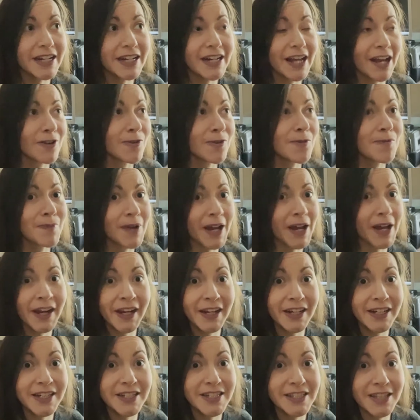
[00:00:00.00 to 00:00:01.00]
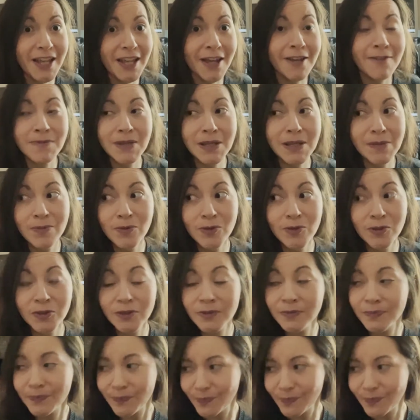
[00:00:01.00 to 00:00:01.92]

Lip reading: I don't mind psych people.